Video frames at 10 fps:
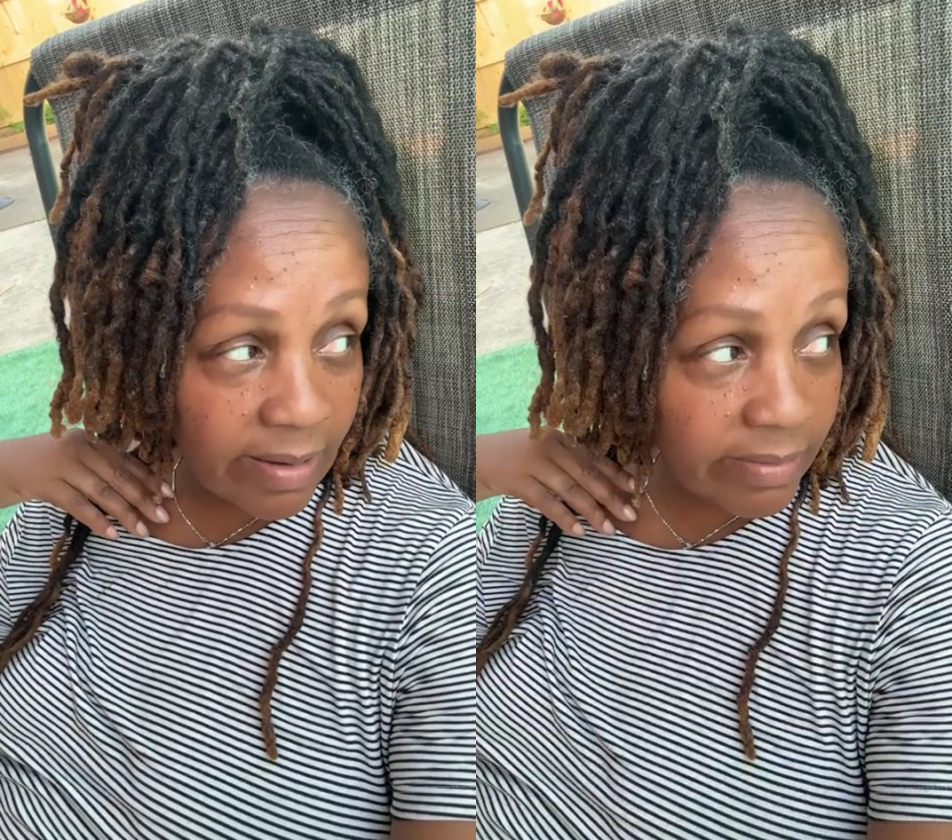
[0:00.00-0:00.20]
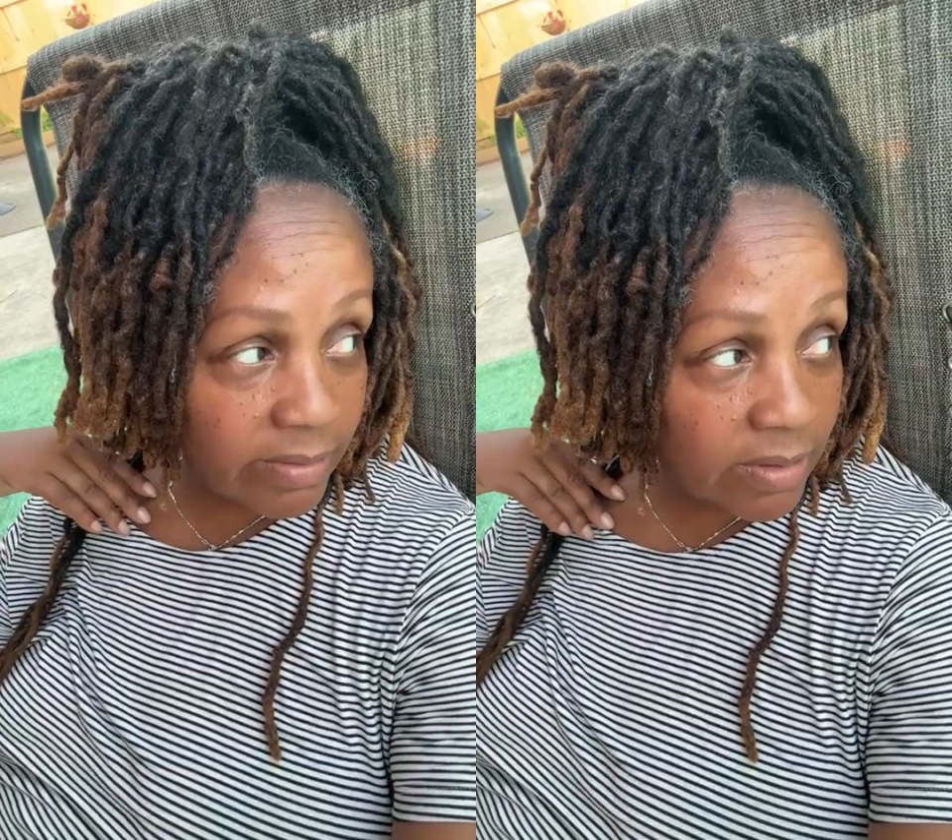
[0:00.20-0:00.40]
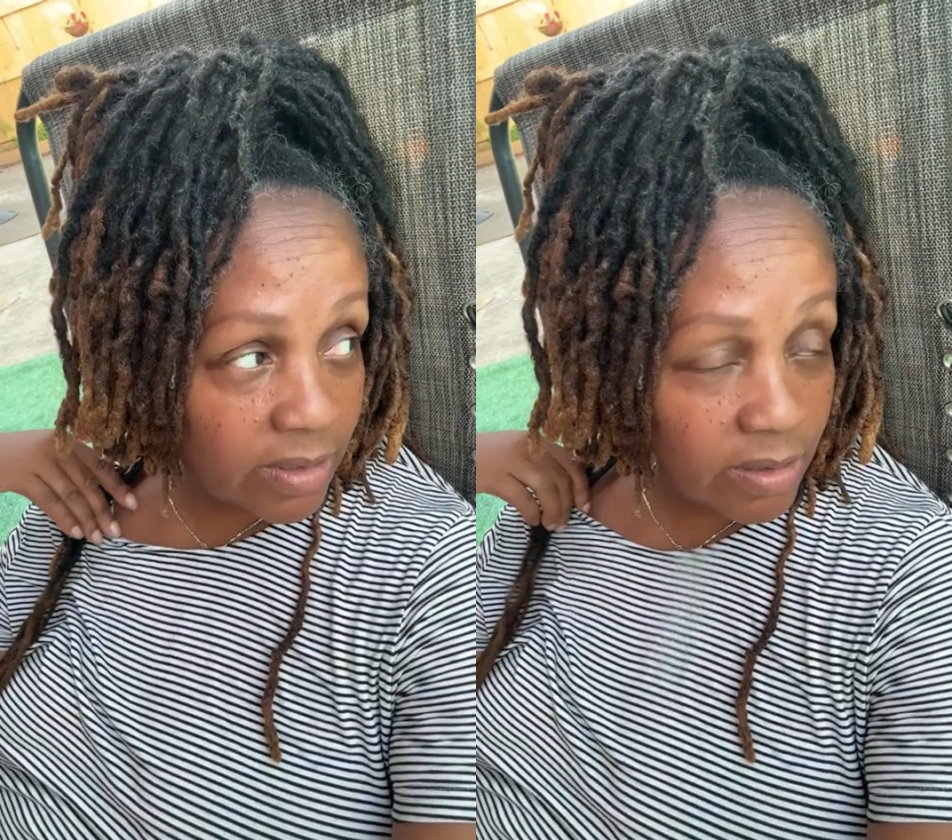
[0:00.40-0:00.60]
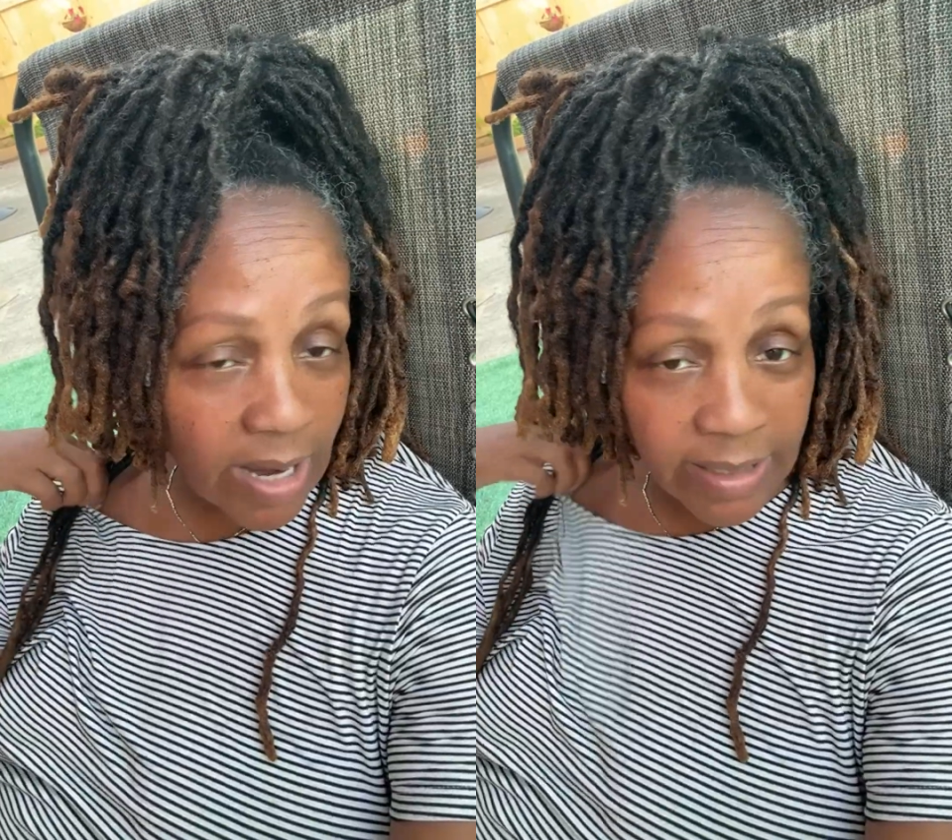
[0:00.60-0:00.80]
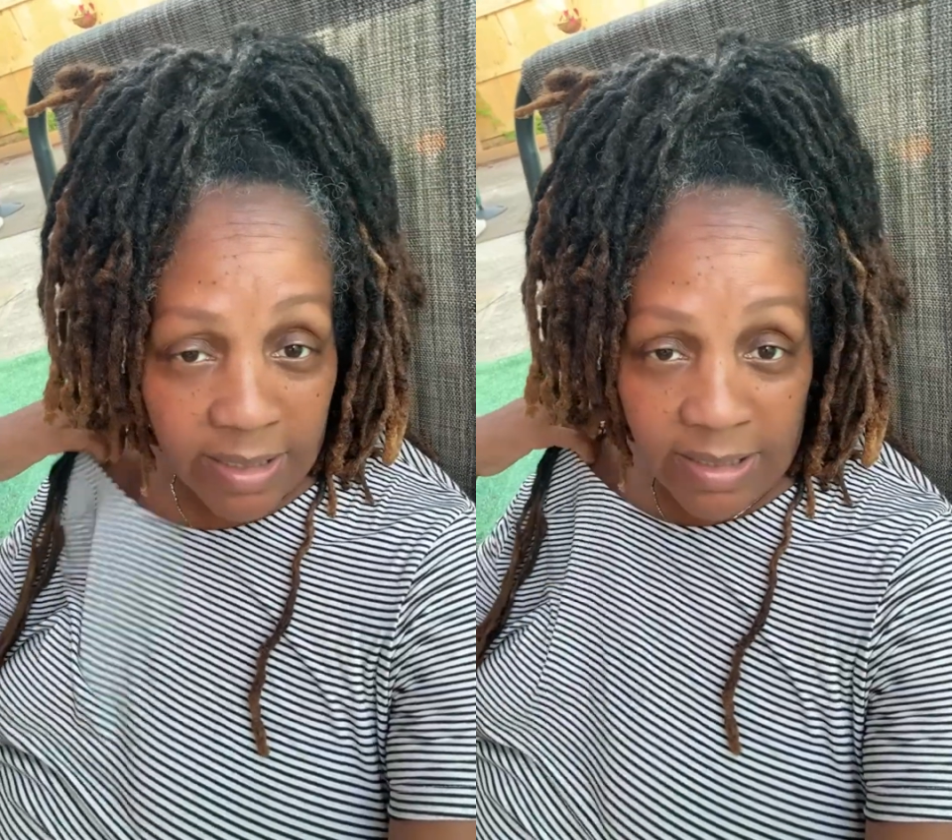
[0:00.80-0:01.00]

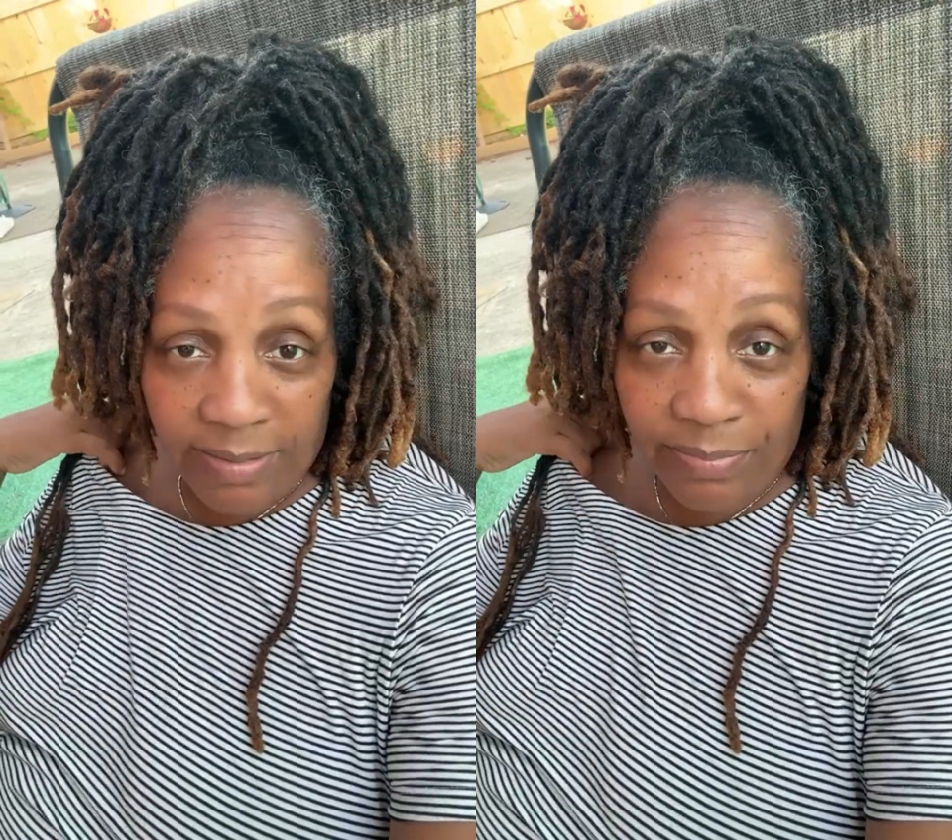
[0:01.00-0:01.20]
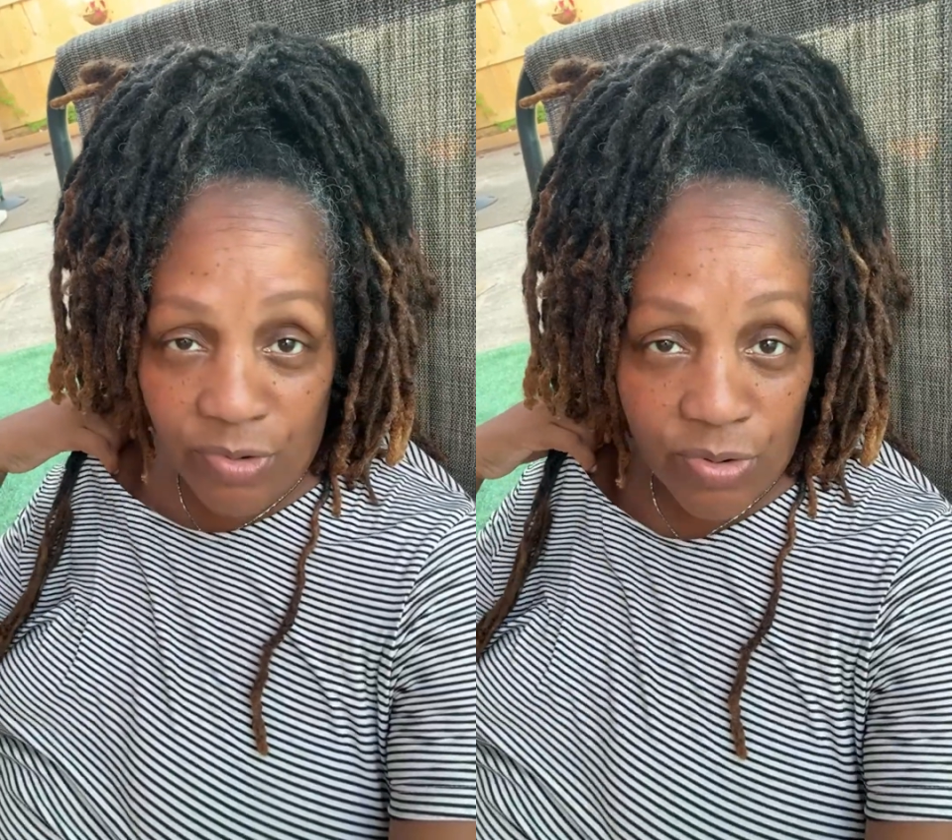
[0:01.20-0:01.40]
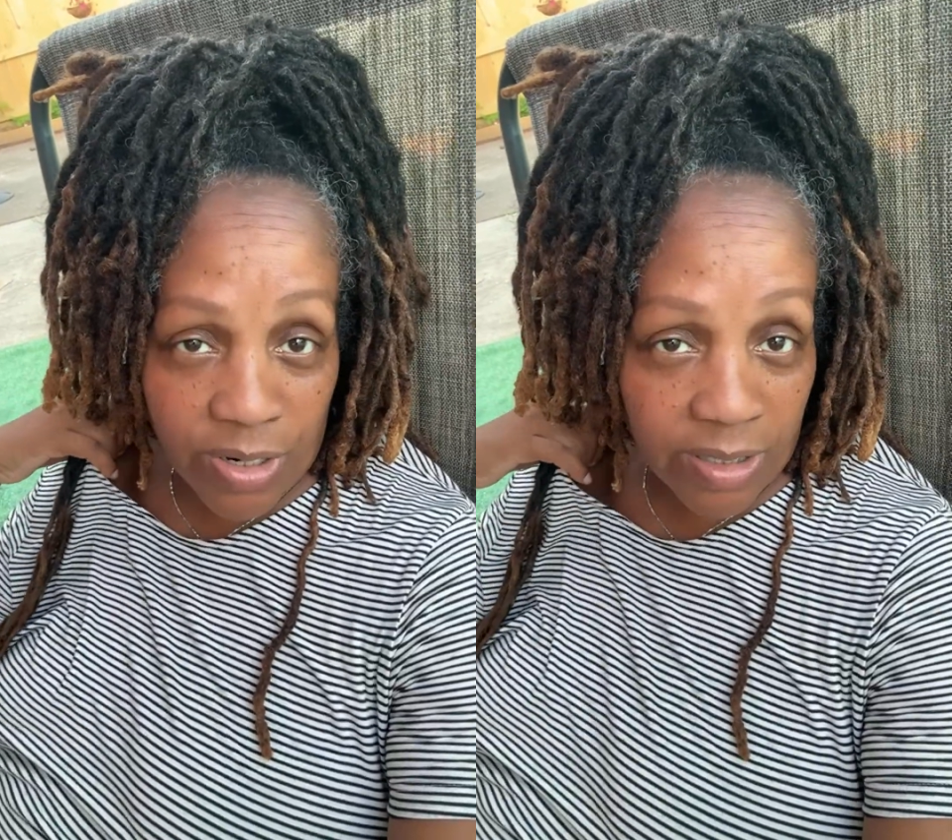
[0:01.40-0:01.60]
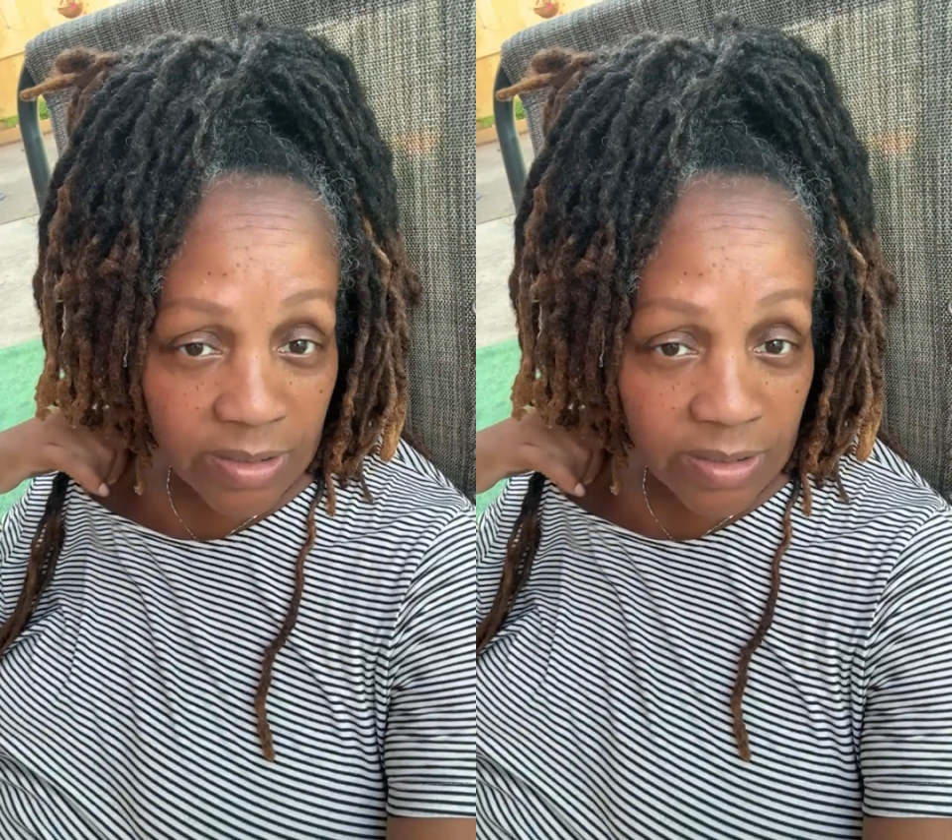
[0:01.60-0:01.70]
can get more